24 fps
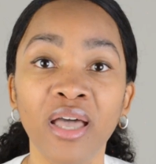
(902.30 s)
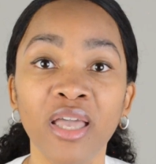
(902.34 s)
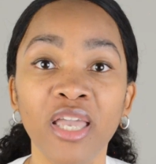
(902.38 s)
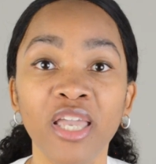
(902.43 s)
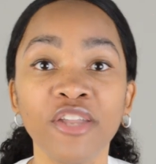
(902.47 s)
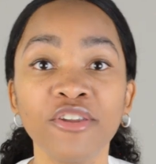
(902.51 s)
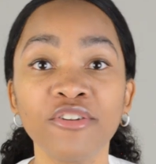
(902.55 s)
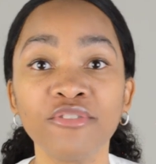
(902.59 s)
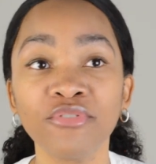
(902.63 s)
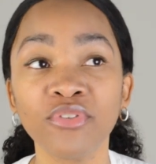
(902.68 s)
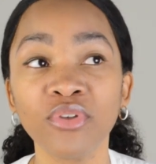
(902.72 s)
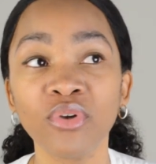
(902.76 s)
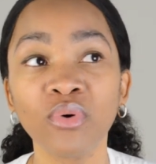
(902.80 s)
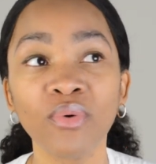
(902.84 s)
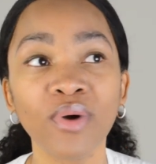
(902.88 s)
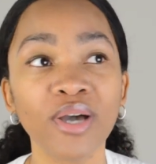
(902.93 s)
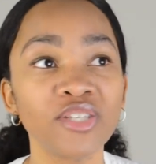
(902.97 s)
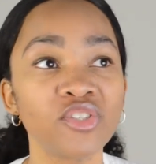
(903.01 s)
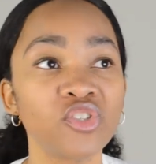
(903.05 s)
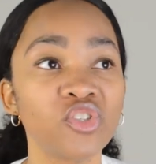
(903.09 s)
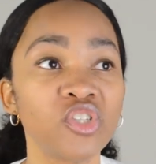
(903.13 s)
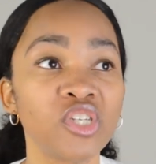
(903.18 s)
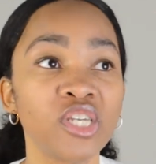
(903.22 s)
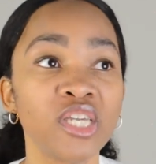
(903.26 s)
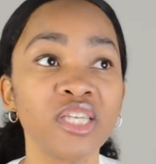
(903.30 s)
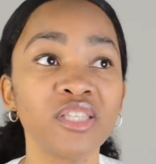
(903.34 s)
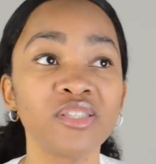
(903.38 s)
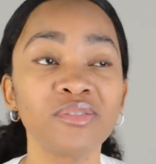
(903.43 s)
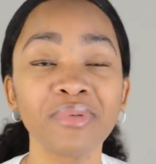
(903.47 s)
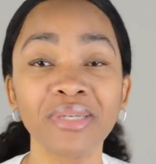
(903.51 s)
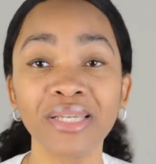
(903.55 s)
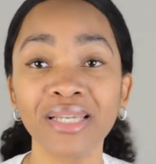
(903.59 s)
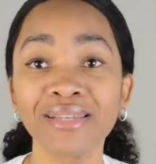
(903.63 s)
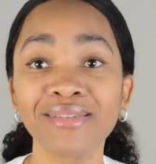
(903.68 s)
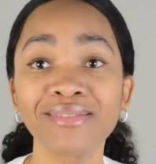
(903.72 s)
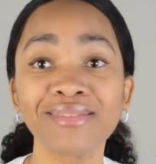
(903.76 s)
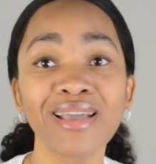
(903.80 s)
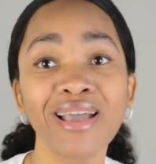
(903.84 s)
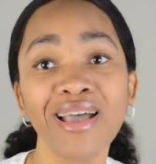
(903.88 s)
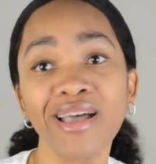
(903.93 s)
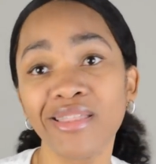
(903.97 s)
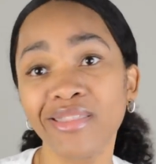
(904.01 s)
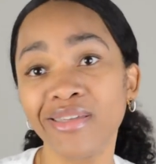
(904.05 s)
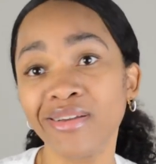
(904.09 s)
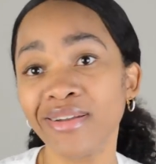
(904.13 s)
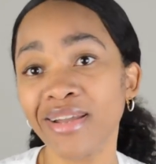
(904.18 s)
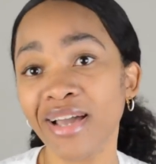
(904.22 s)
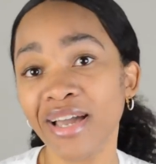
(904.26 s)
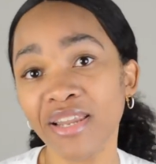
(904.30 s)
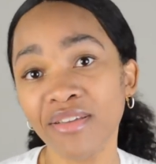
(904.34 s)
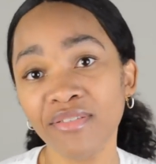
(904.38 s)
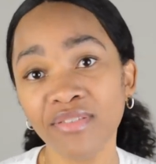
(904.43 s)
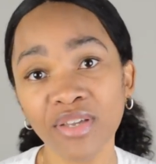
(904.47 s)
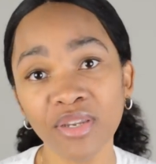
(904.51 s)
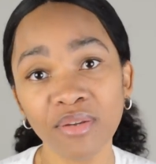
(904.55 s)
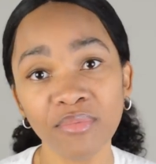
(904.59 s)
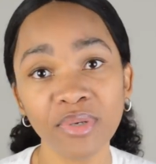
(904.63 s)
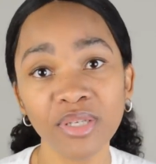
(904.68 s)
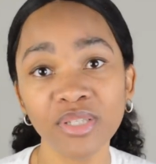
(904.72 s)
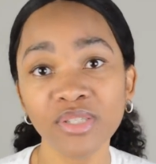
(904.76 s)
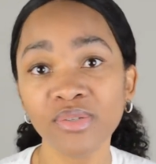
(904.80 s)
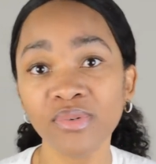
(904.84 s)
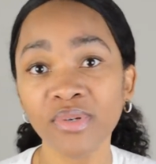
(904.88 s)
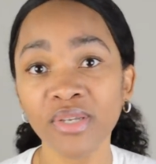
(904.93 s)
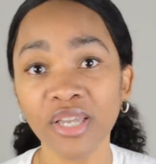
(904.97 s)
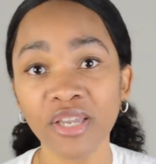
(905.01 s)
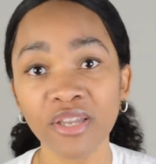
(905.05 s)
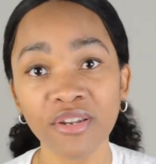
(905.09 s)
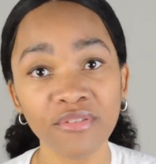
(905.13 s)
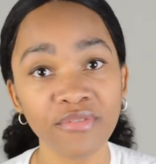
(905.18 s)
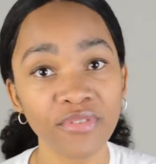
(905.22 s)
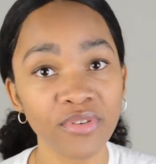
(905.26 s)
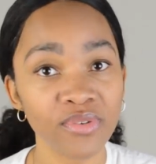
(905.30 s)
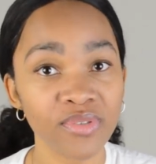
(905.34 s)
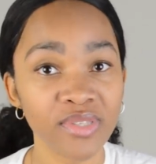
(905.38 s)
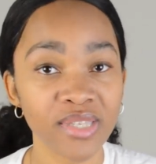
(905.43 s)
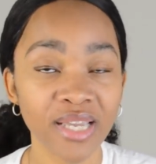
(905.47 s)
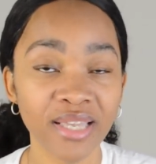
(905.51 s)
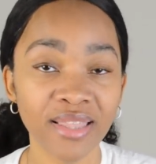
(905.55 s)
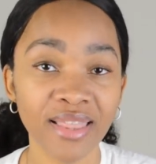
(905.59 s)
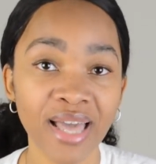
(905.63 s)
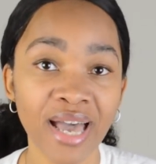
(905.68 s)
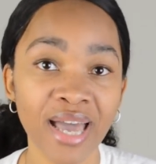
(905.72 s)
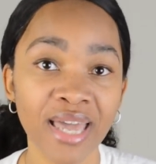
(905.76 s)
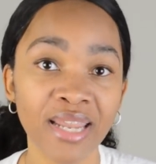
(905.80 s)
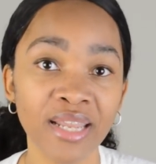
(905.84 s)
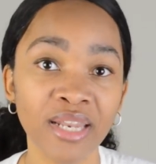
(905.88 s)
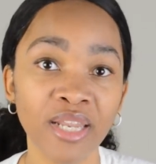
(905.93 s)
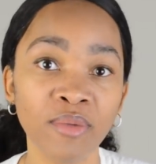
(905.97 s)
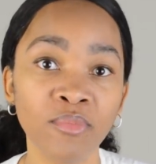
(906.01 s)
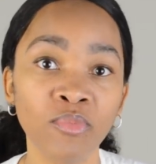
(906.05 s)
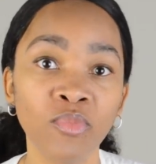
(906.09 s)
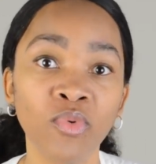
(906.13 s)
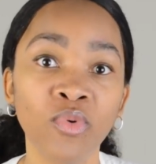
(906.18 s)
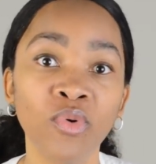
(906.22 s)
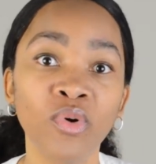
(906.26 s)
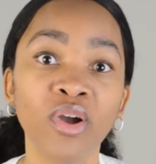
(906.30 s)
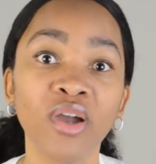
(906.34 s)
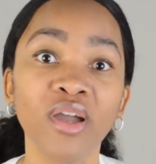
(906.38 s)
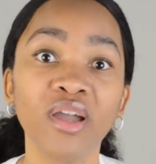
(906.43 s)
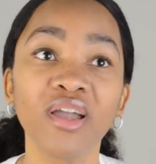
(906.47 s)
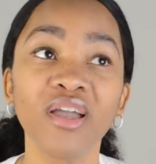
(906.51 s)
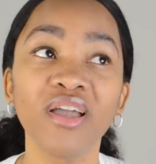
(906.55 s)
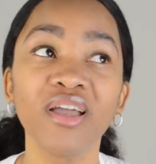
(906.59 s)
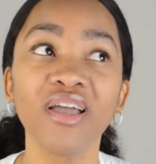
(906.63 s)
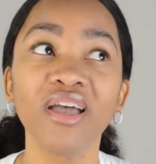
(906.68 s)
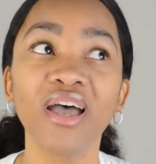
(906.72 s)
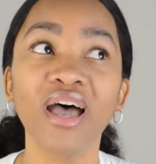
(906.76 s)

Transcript: interview questions, because they're not even going to be doing interviews like that anymore,